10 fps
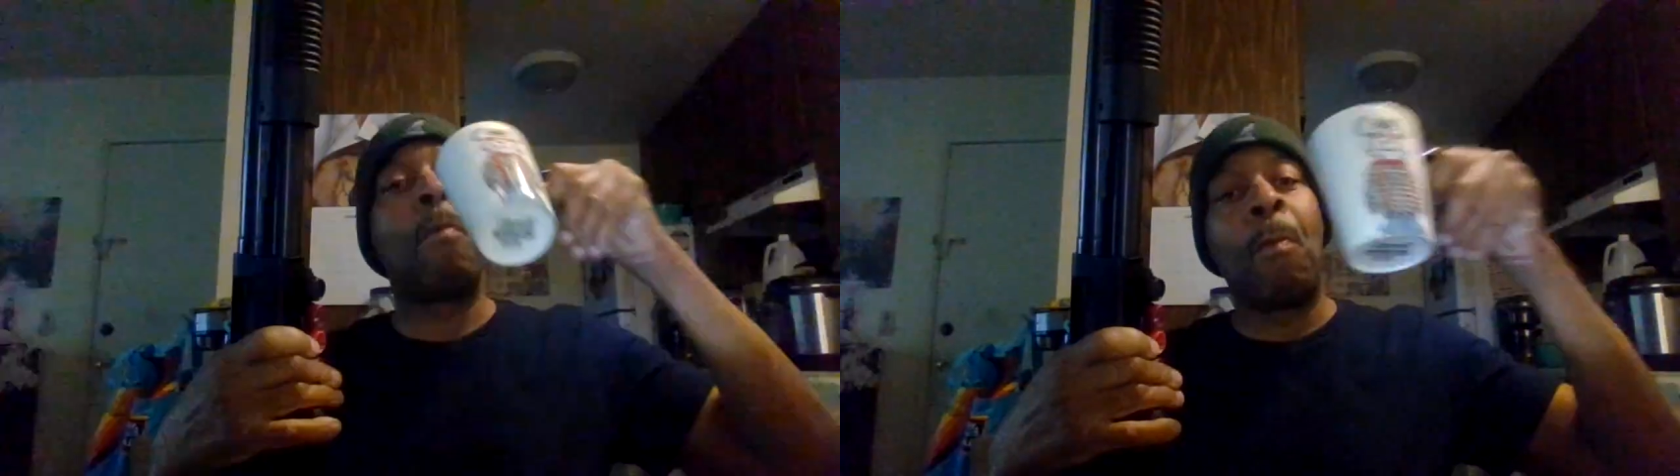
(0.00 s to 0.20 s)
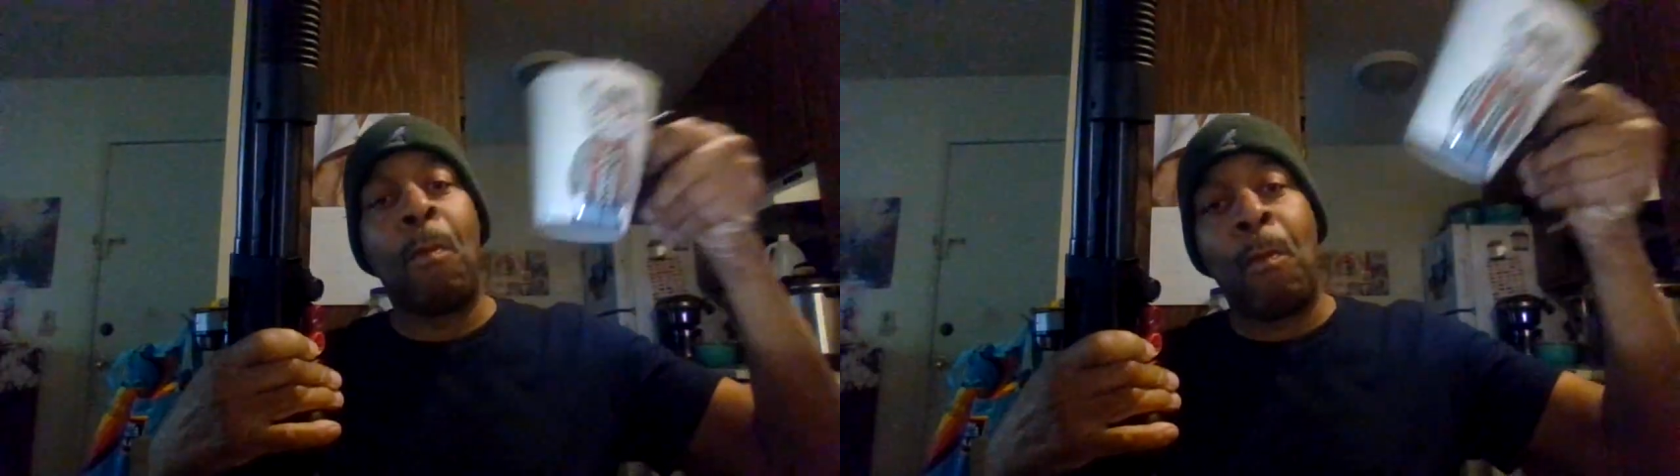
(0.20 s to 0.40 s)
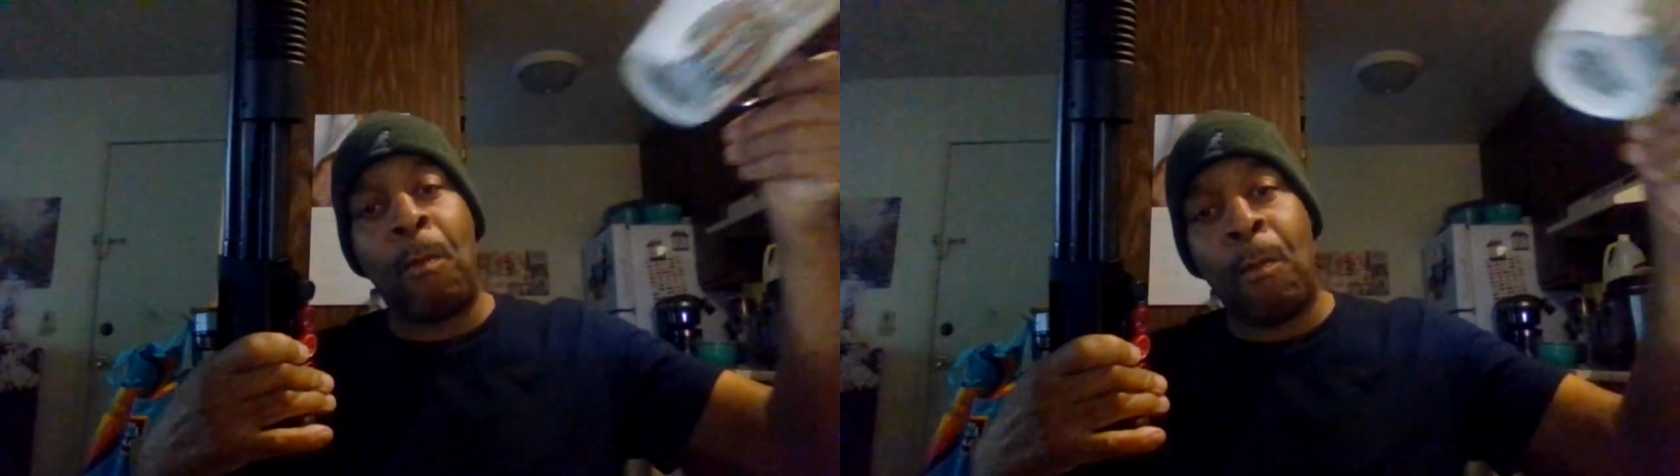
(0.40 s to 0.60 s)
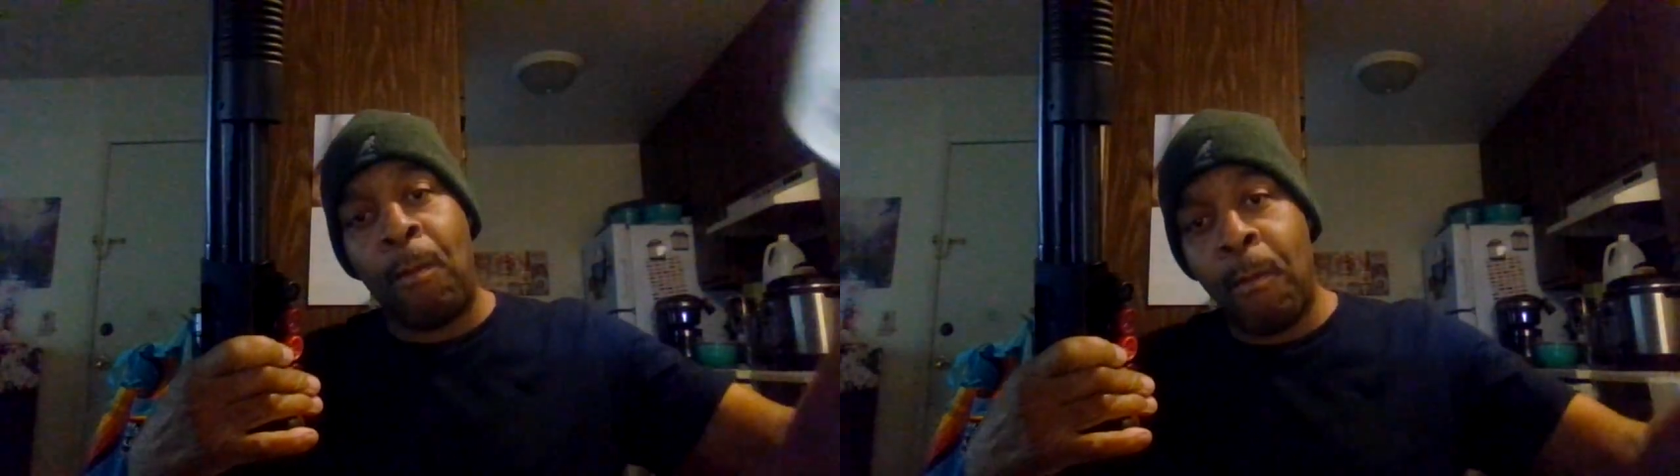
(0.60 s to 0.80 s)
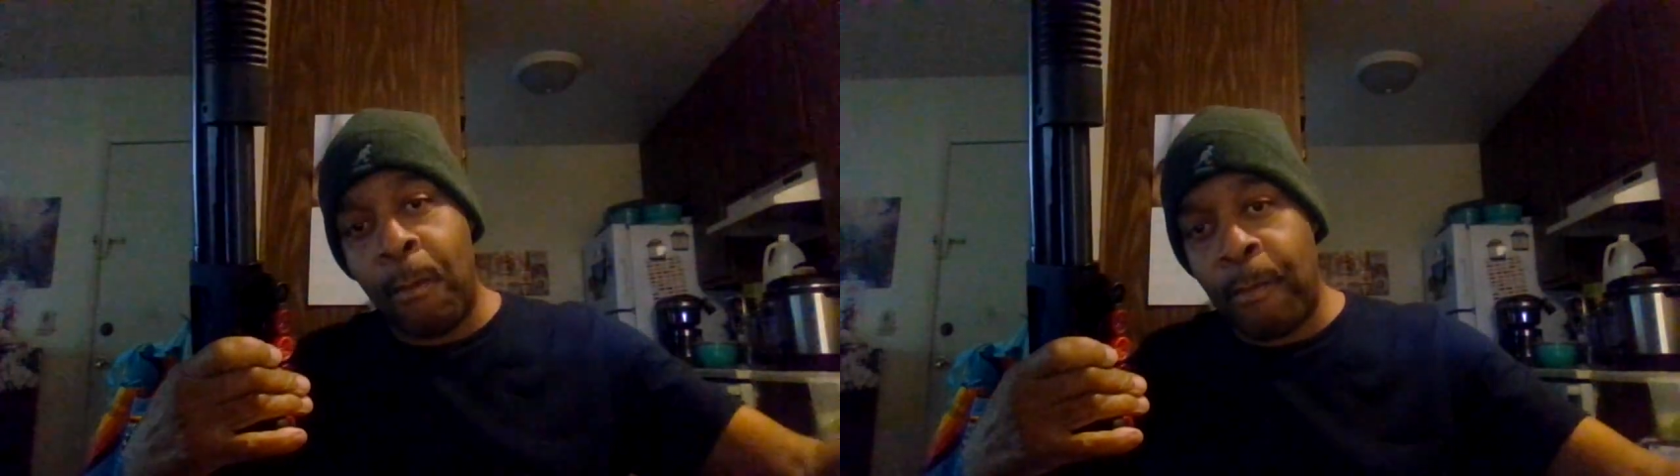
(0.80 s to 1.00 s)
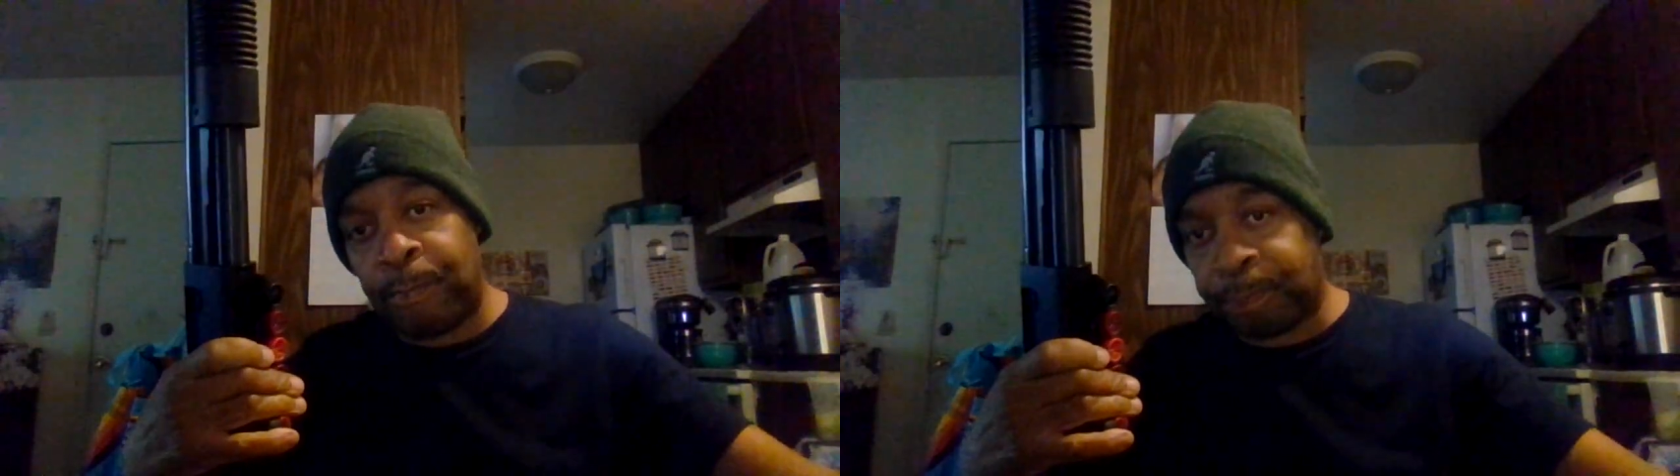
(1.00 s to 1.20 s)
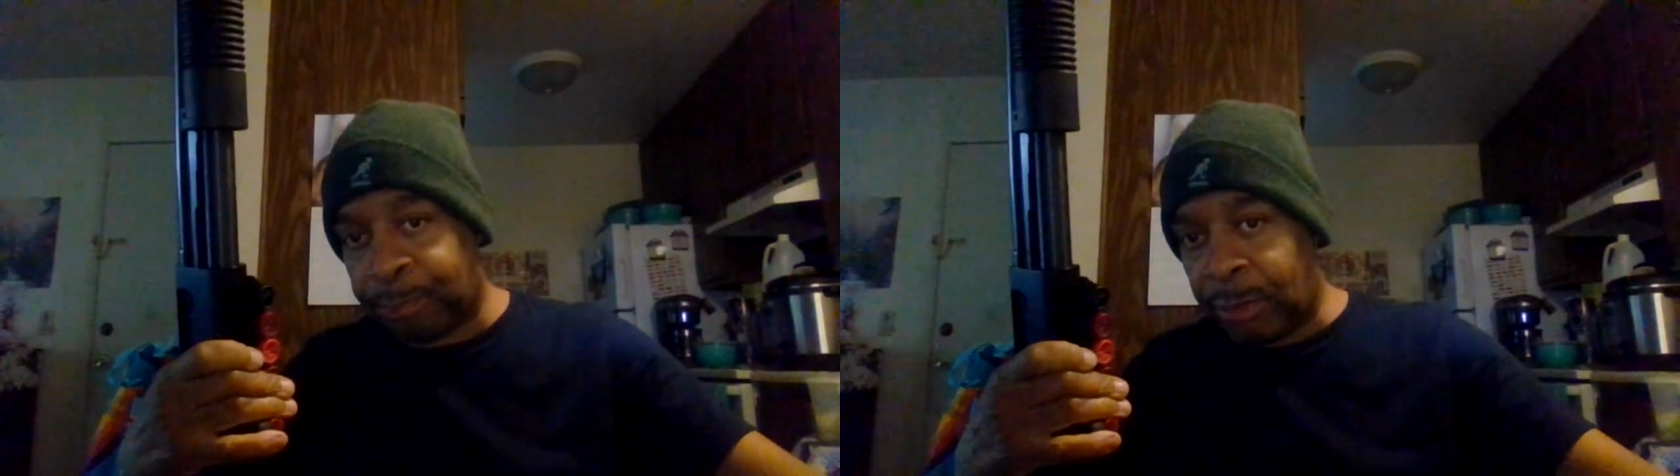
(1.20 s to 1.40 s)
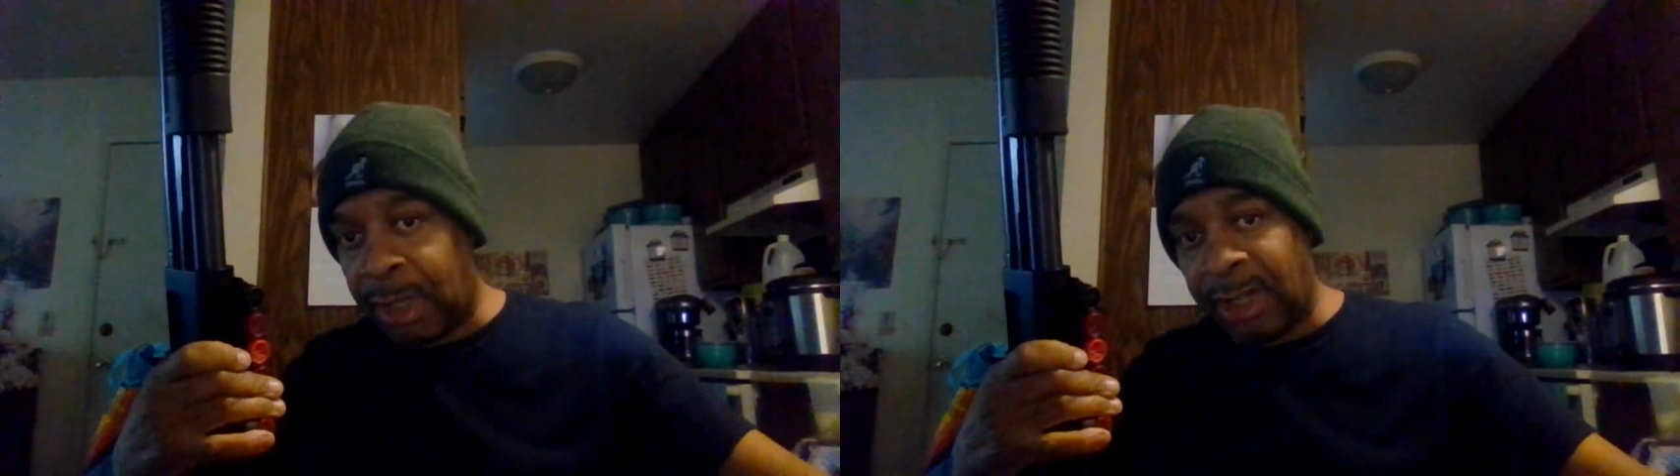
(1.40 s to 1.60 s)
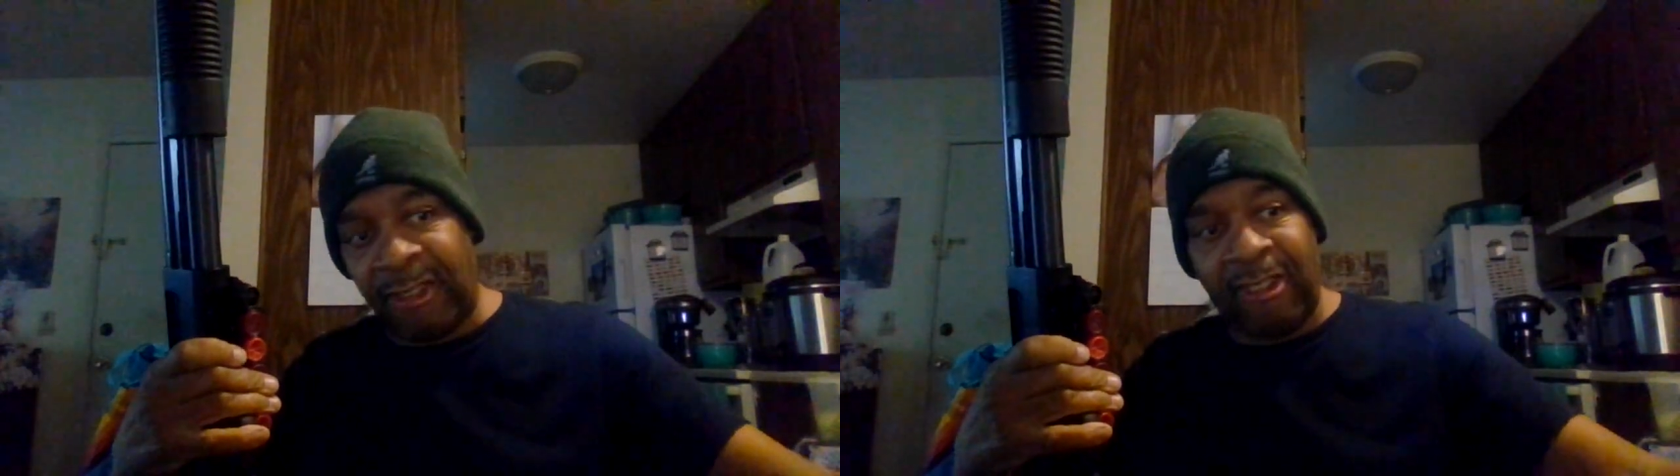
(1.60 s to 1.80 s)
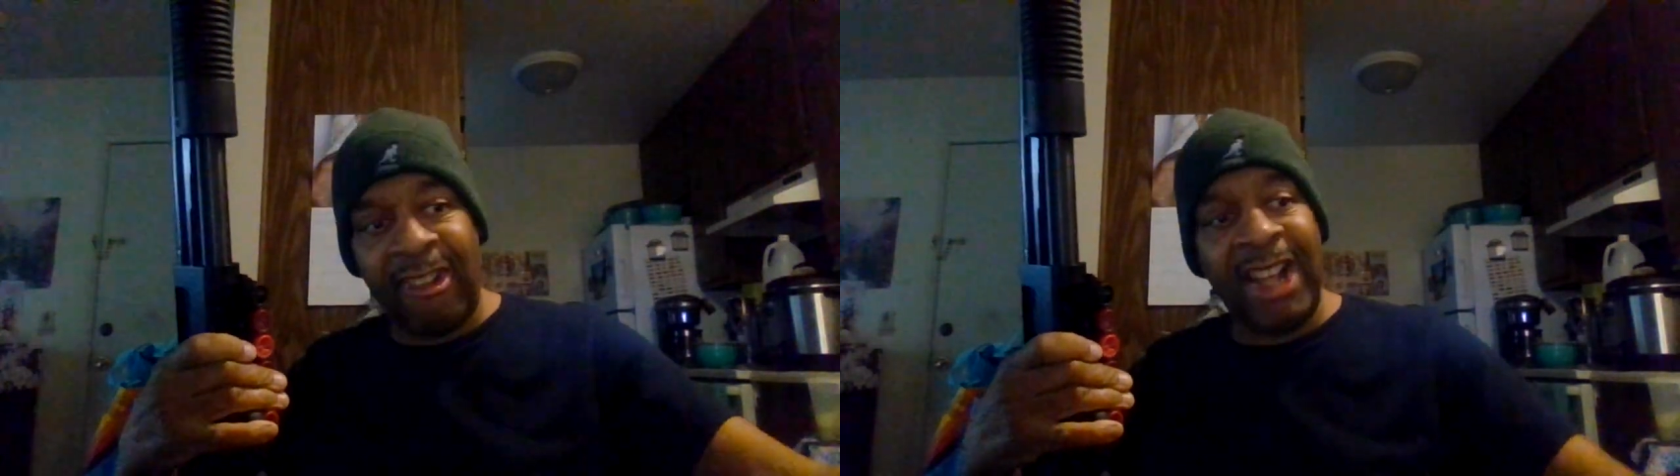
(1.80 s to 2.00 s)
And
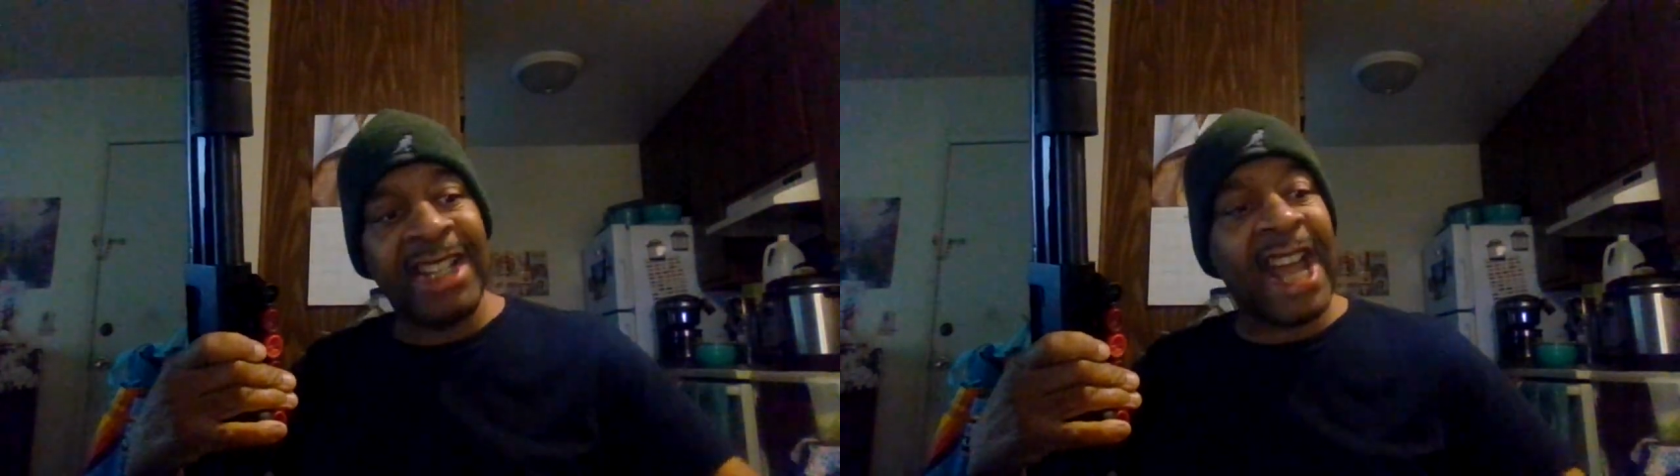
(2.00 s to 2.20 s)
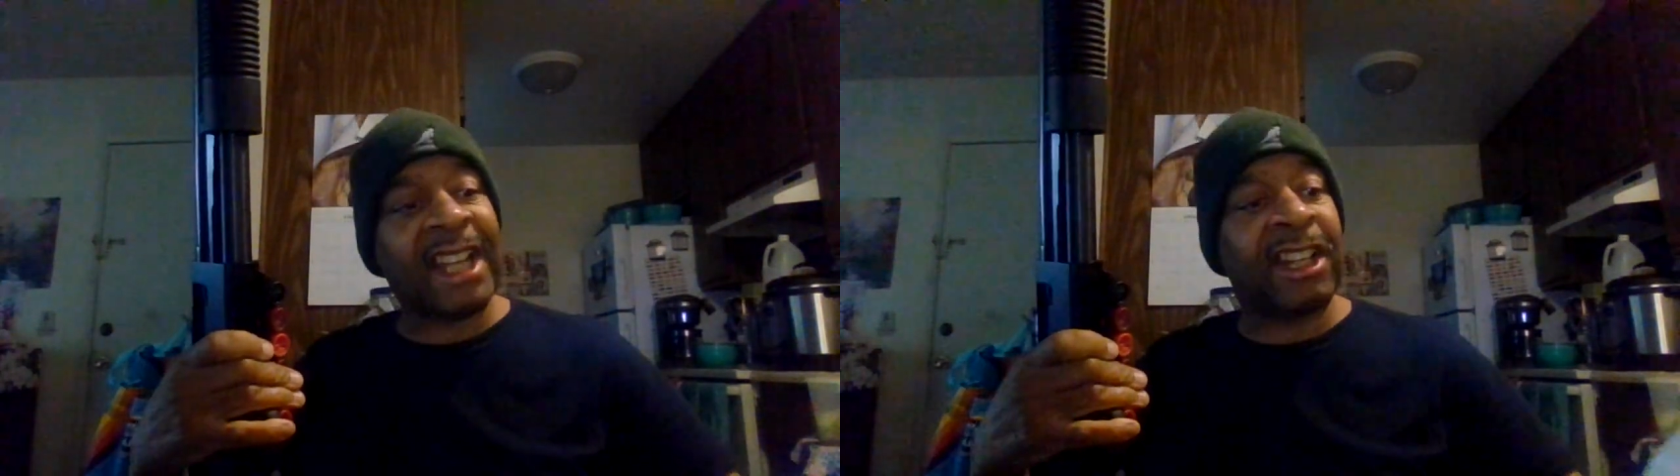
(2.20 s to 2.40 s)
that